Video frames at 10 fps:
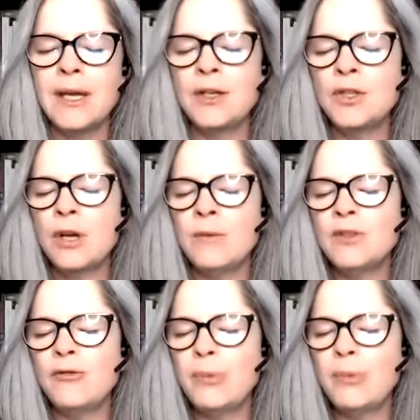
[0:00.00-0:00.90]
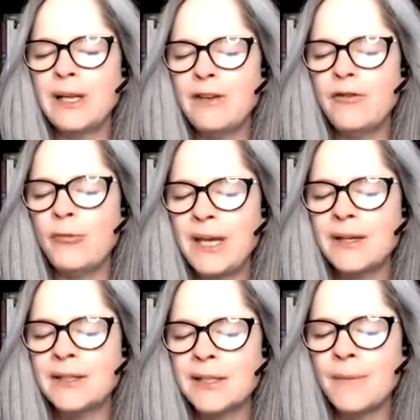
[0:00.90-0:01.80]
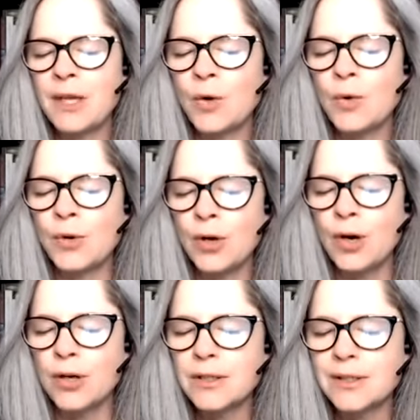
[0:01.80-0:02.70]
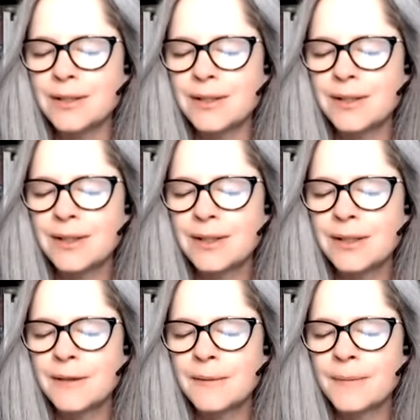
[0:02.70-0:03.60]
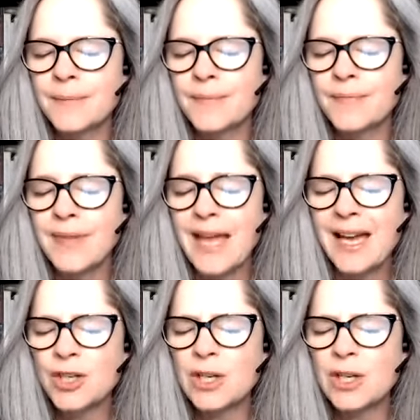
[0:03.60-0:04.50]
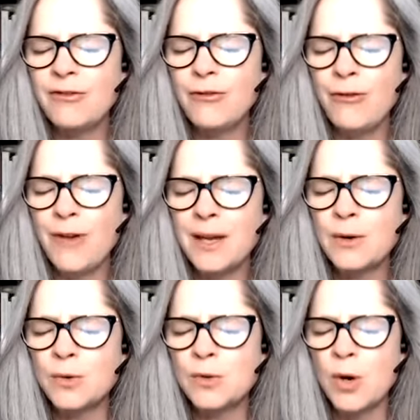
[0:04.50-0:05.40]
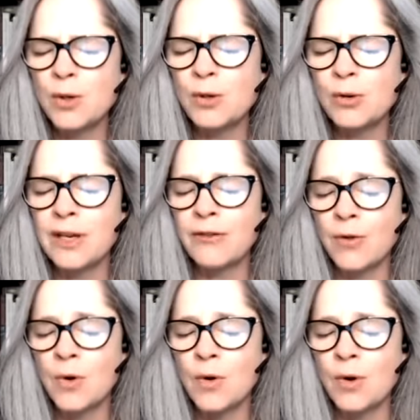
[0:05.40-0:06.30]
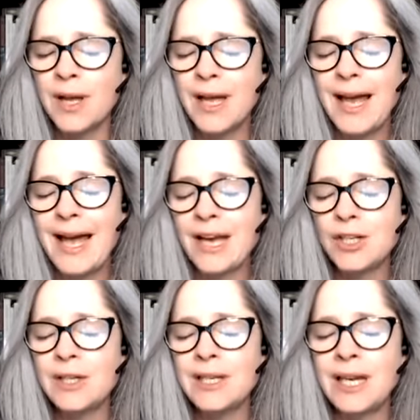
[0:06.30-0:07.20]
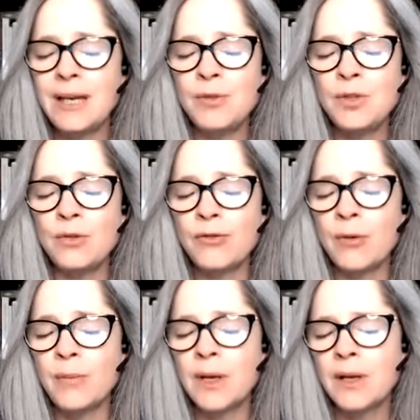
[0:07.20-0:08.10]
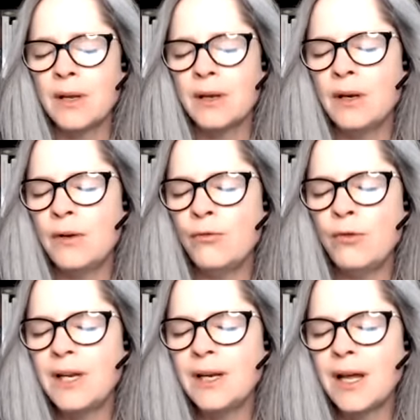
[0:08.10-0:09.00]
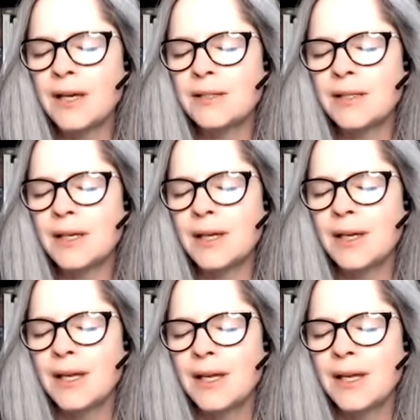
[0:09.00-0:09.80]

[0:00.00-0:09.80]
in terms of belief of being something you're not, actually veils what you're looking for, actually keeps you from realizing